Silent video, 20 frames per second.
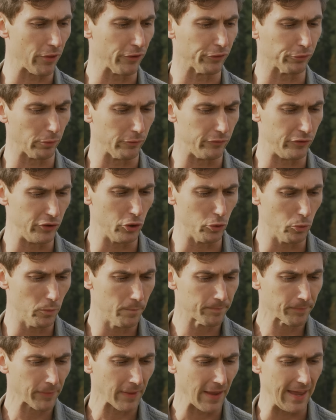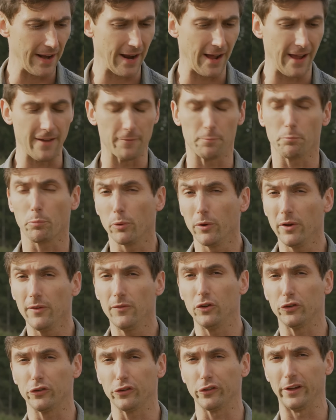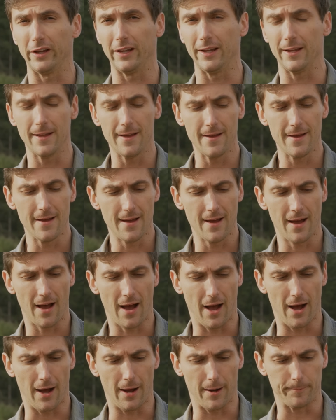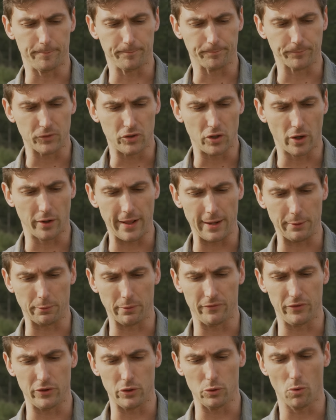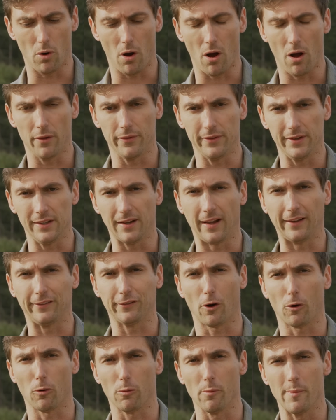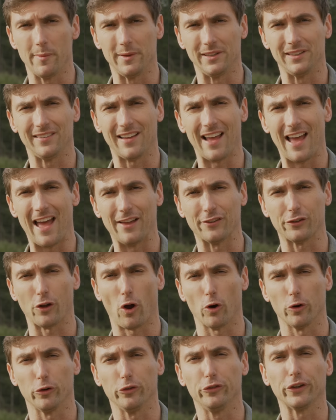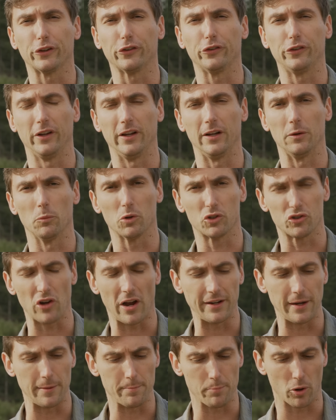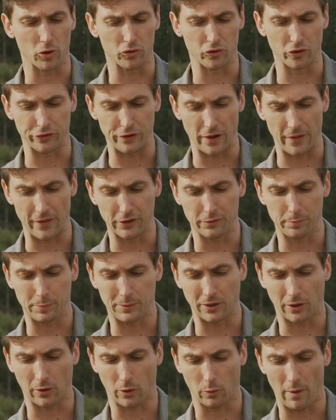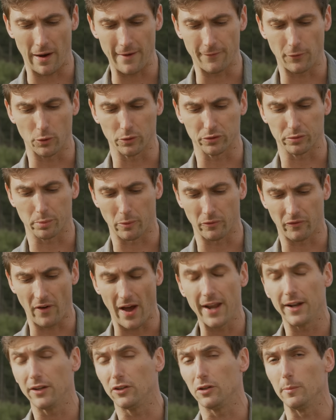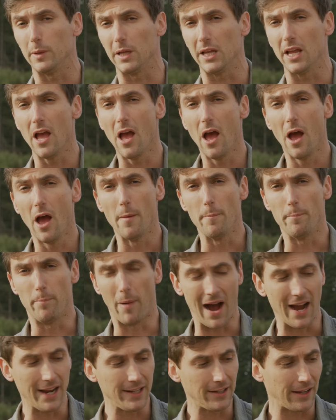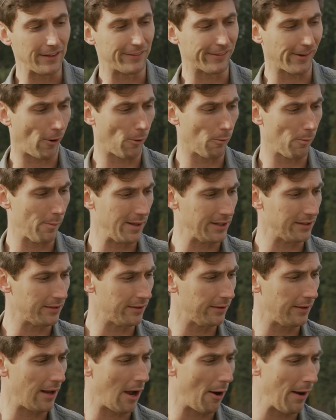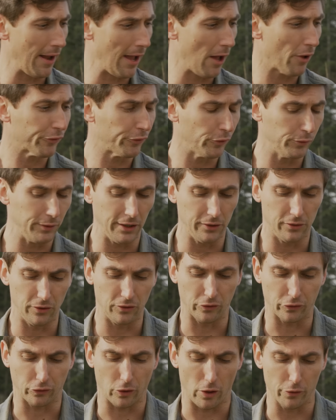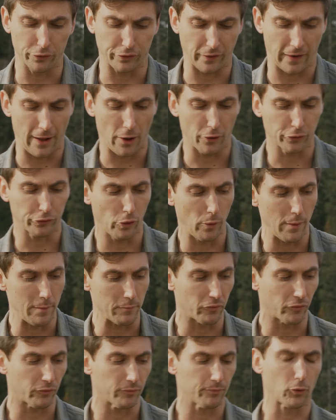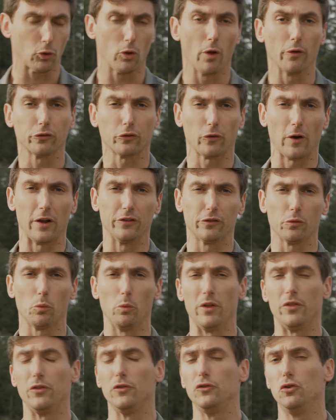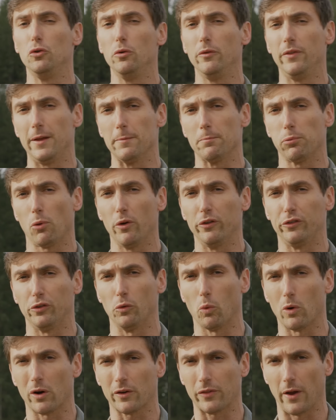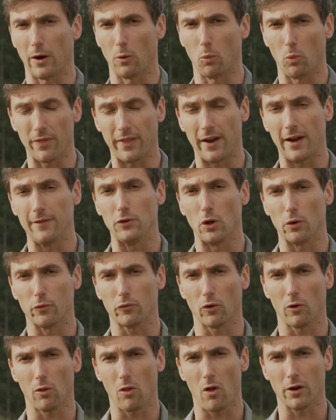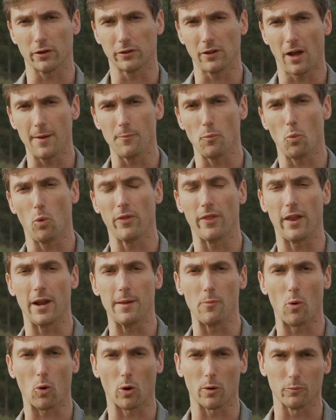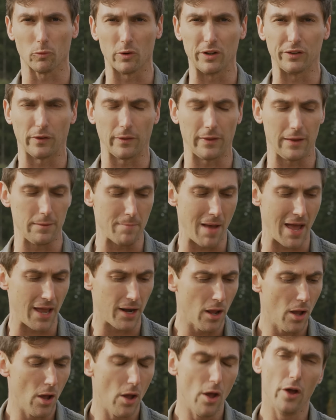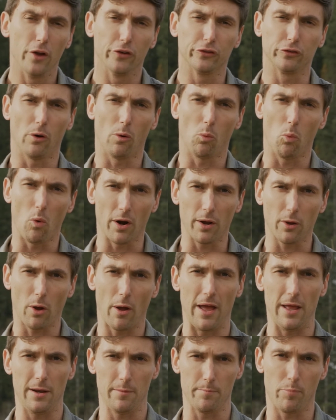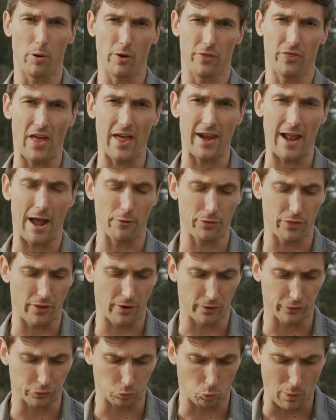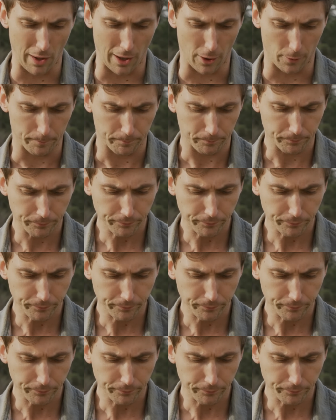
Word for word: this review, and I have previously um, done a review on the Knights Armament SR-16, which I did purchase. Now, this particular rifle was provided to me by Knight's Armament. Now, I also need to disclose that I also am close friends with two of the employees who work there, one that I've known for a long time, one that I more recently met. So I want to go ahead and put that out there as well.